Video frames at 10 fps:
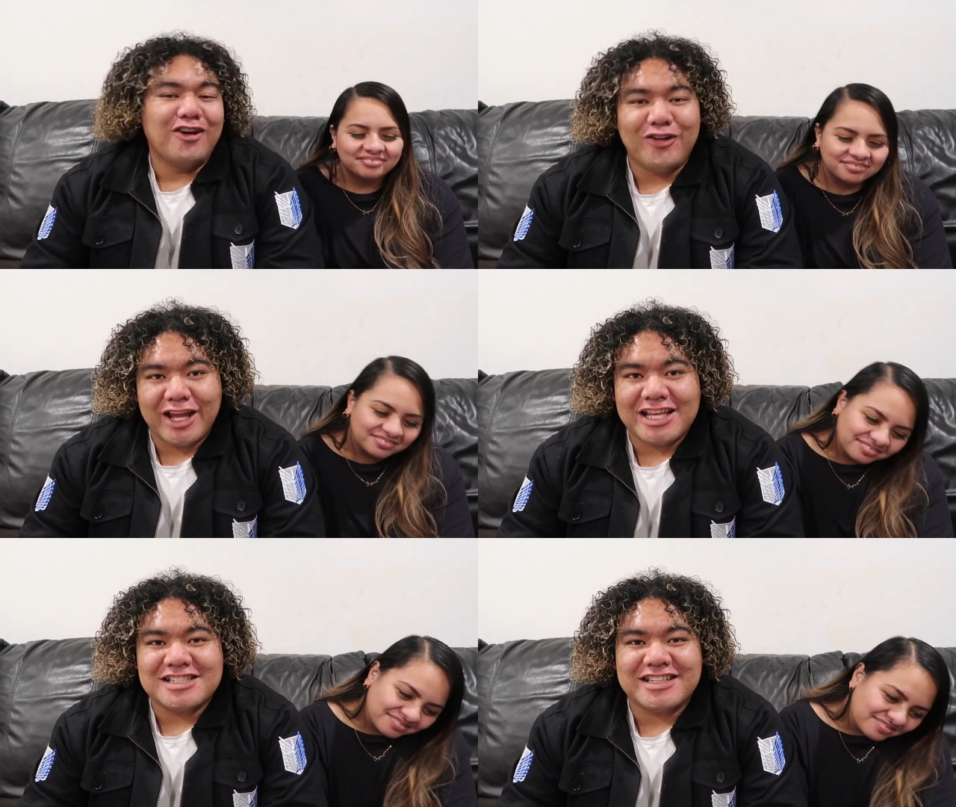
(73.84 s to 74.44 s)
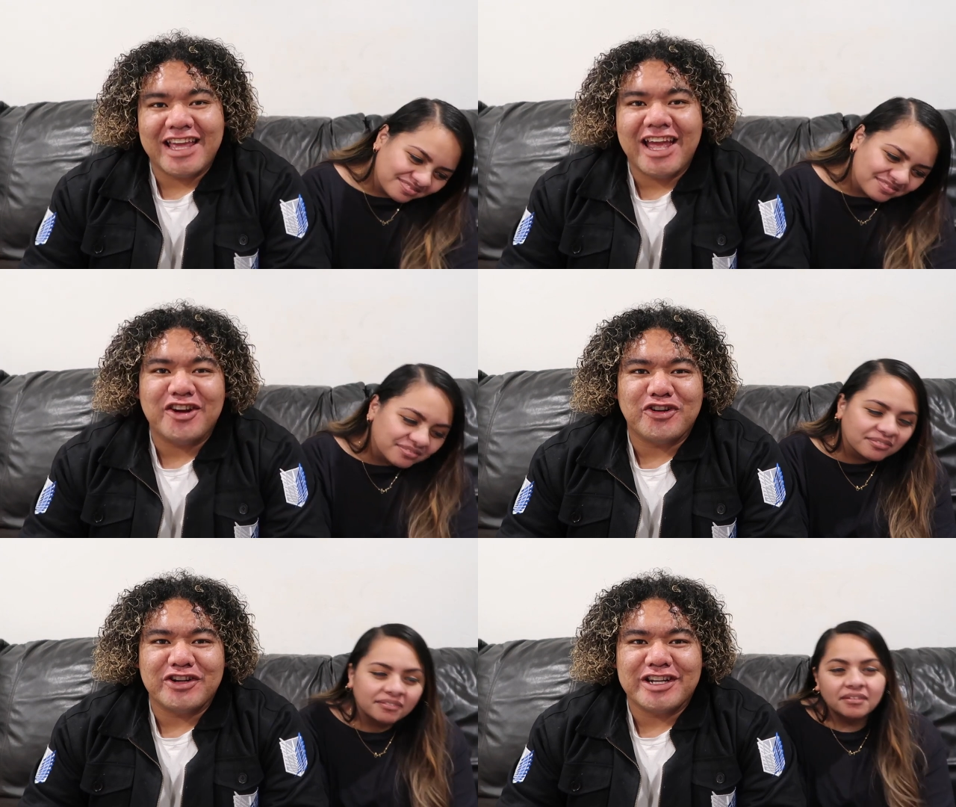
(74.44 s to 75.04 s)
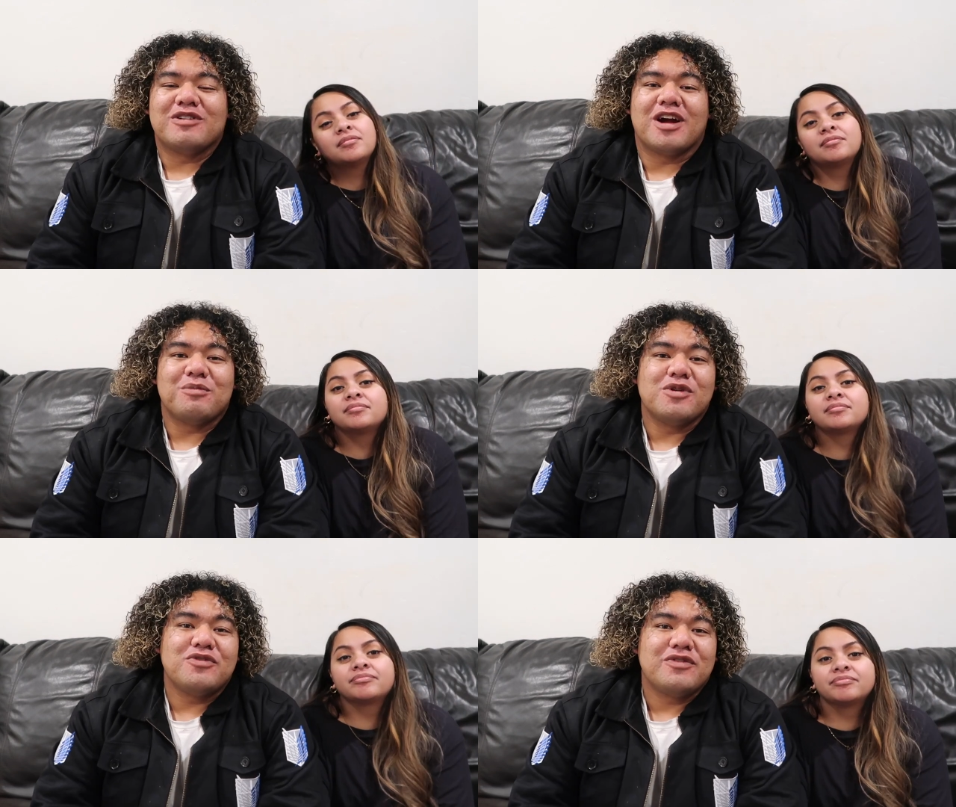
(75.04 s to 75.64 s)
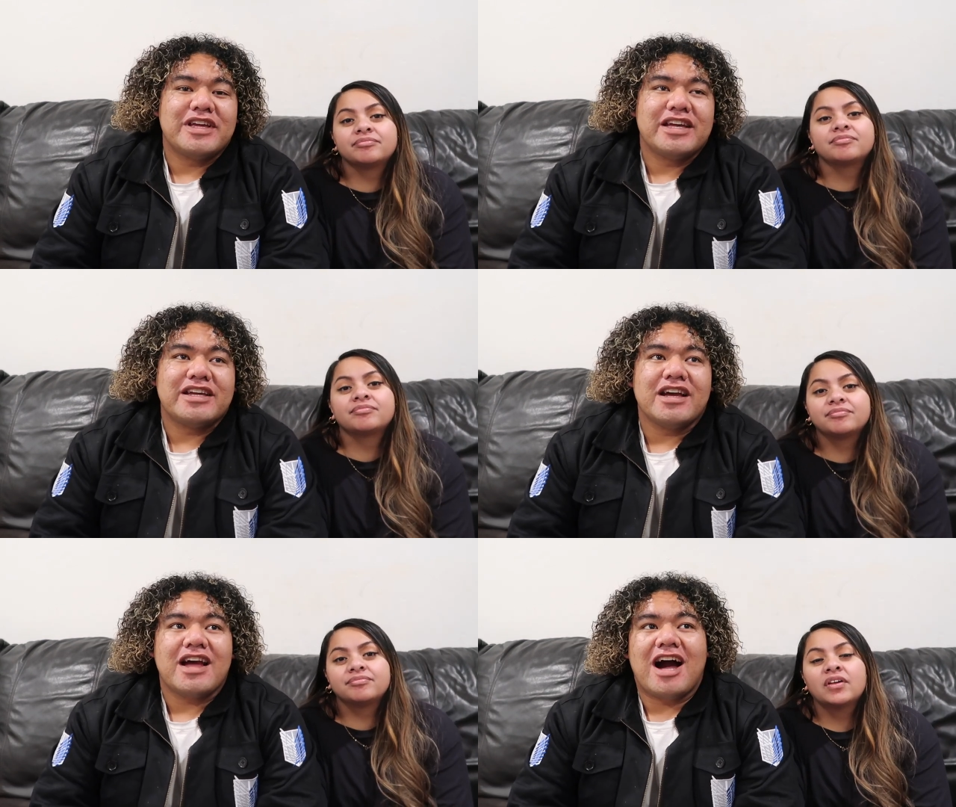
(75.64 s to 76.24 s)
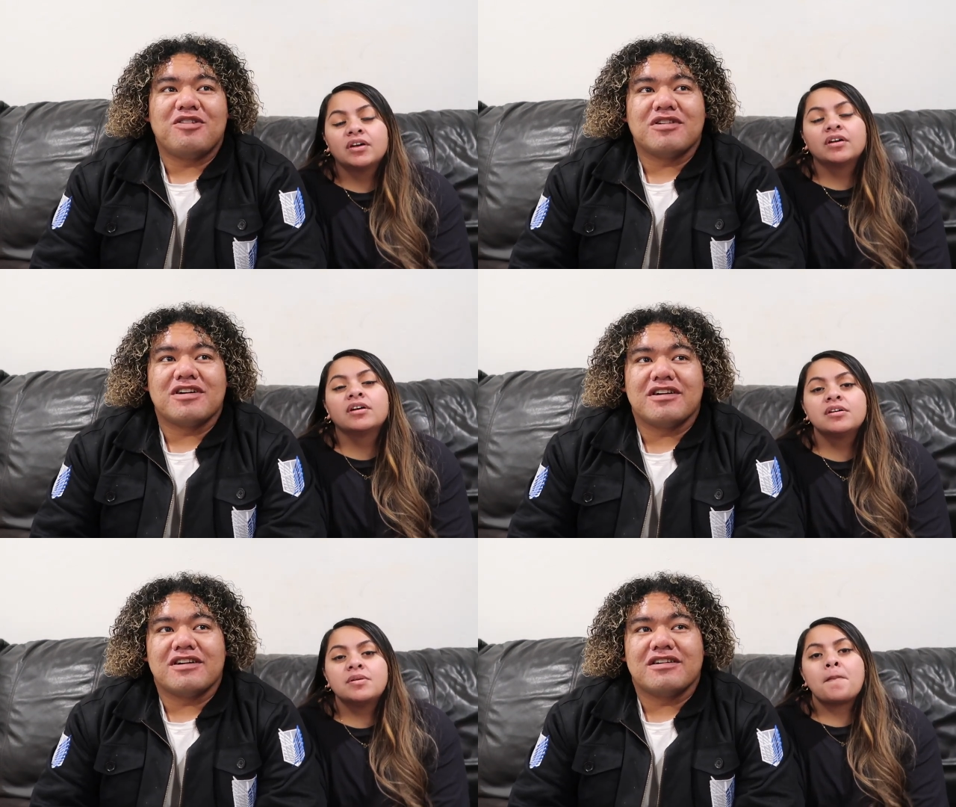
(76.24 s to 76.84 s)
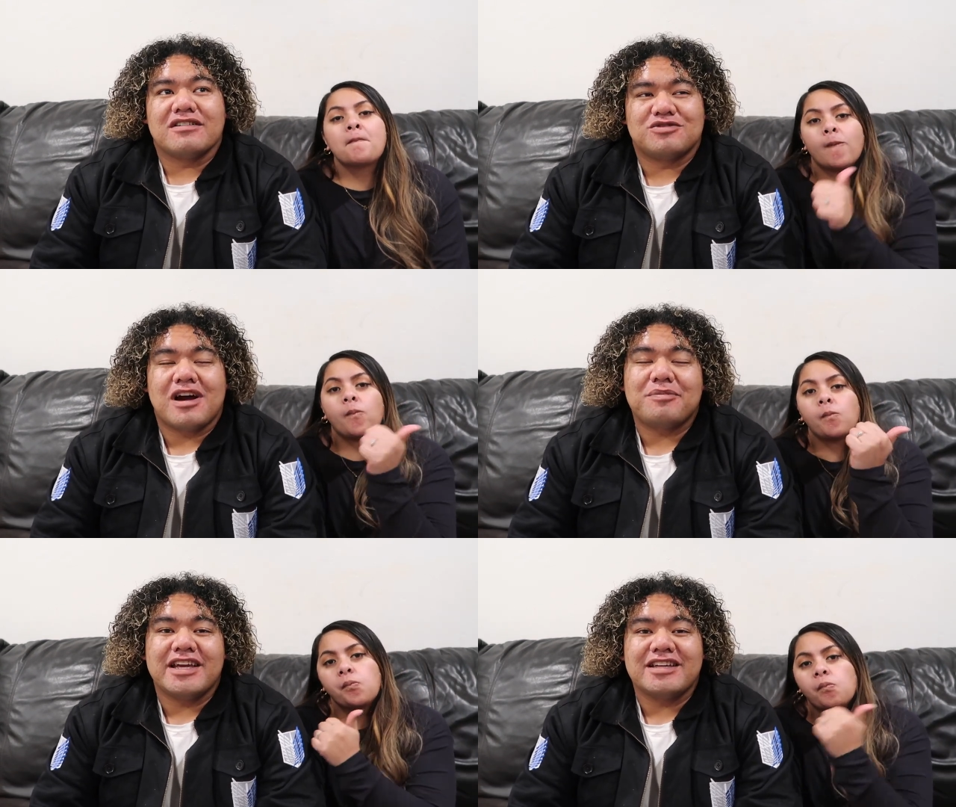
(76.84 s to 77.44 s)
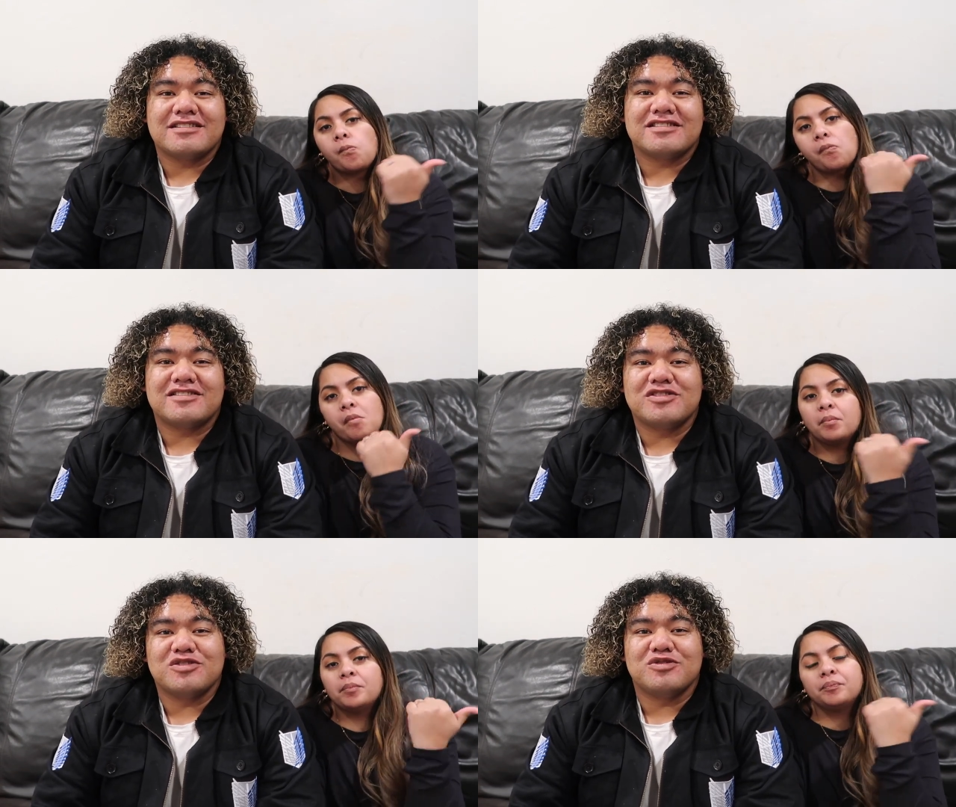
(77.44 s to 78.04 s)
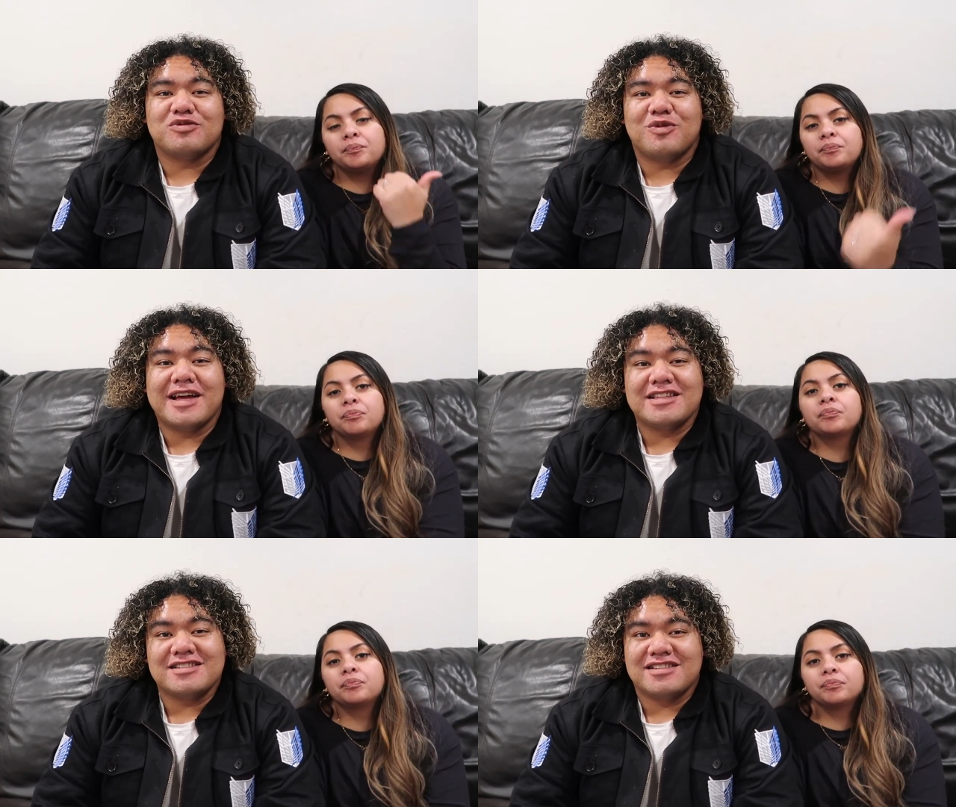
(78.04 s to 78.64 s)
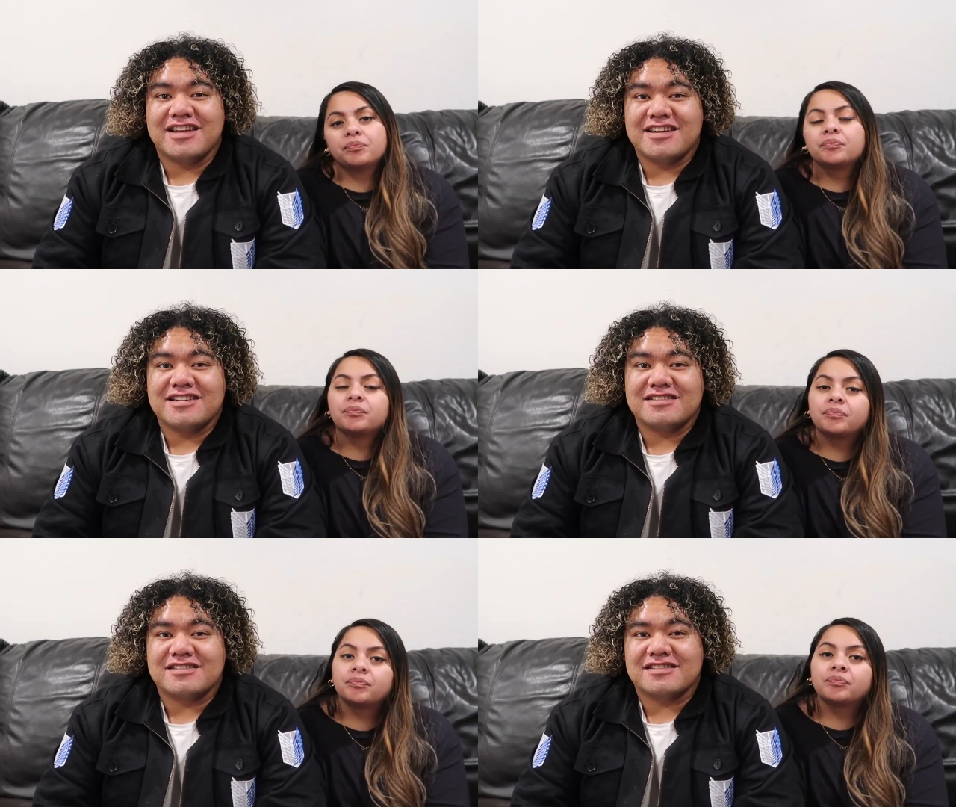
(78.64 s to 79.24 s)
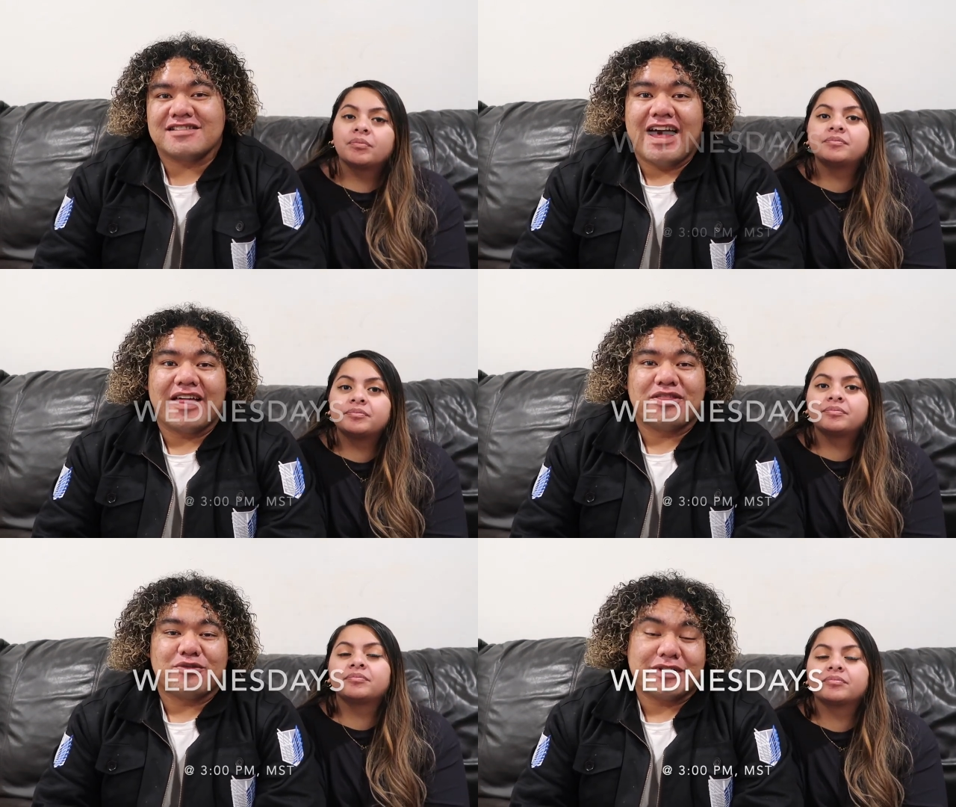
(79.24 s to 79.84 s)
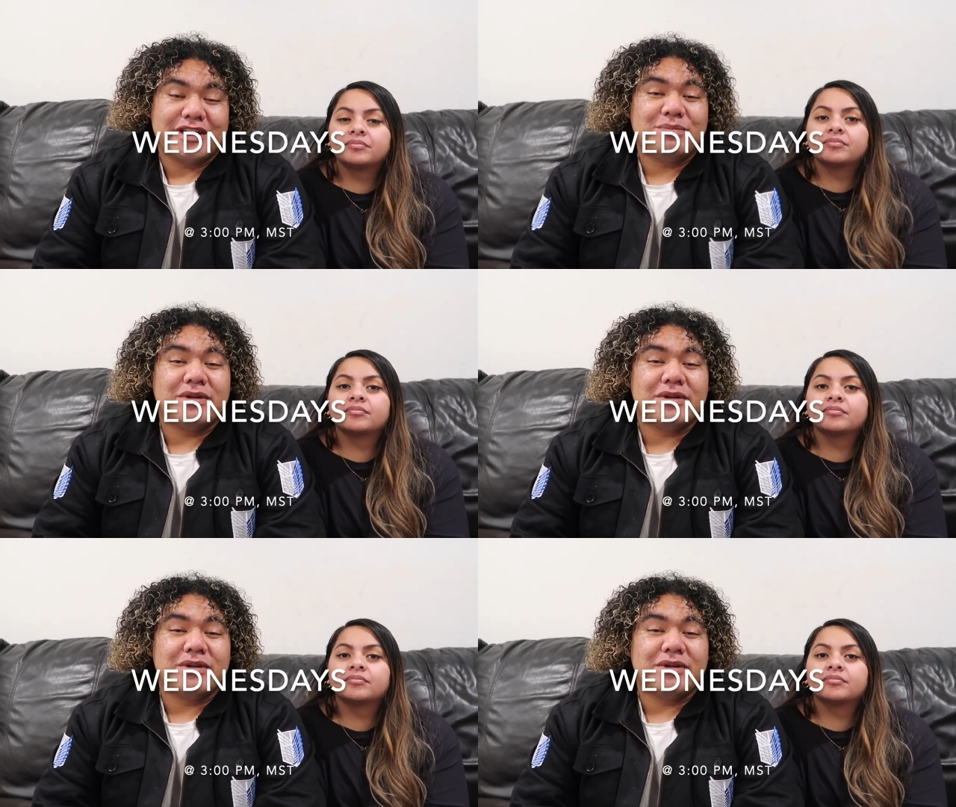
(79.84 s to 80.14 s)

Speaker 1: Don't get scary. We are moving our drop dates to Wednesdays at 3